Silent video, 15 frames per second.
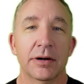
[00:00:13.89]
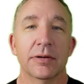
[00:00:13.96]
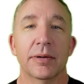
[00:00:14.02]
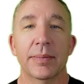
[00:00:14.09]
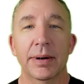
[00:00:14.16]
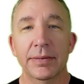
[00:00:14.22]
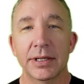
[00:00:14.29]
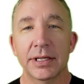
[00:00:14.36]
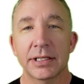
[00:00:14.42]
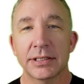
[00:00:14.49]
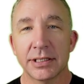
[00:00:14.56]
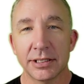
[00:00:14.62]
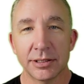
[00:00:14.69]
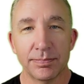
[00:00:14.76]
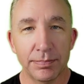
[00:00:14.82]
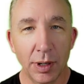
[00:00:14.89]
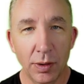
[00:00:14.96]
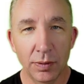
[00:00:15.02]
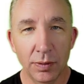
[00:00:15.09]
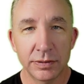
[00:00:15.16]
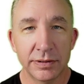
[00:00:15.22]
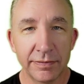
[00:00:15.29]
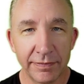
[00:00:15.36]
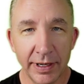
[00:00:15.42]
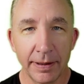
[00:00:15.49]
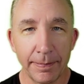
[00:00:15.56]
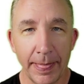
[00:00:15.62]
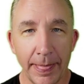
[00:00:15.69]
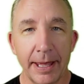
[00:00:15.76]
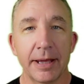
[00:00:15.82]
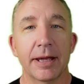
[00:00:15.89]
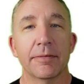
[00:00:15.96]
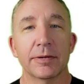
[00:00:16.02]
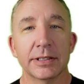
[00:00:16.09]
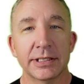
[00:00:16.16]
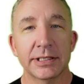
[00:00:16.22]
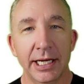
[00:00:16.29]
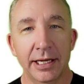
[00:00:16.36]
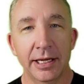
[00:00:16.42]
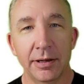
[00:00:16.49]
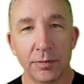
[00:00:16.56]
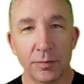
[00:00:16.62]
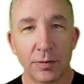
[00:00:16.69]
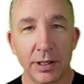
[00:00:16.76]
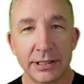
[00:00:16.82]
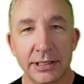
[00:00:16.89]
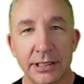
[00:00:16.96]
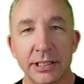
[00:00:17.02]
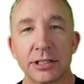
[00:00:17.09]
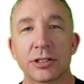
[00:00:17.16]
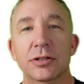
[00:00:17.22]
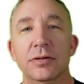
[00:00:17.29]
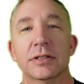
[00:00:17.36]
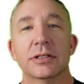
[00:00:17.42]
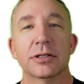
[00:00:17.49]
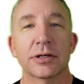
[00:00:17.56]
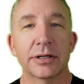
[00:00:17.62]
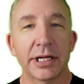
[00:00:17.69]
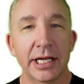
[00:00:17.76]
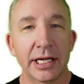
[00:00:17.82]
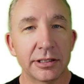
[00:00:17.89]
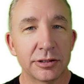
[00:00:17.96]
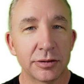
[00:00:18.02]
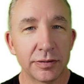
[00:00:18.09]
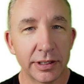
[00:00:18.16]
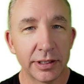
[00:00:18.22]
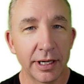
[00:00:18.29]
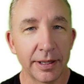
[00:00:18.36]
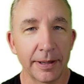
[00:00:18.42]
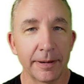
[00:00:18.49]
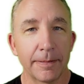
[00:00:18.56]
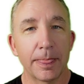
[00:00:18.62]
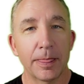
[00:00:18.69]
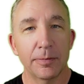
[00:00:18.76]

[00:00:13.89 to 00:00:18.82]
Remember, this is bone development, and we're taking one tissue and turning it into another.